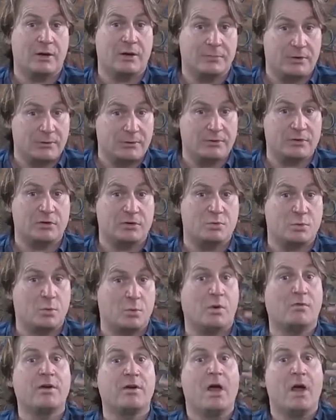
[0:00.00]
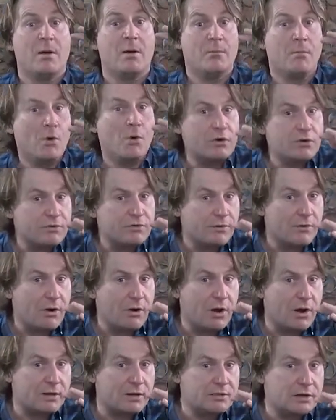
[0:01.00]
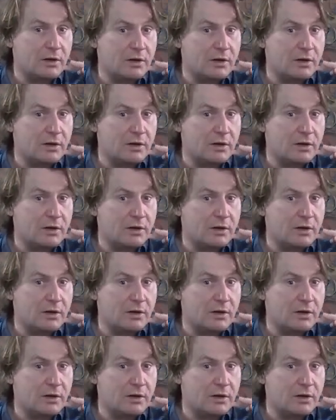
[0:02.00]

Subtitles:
But there is a dwarf bush variety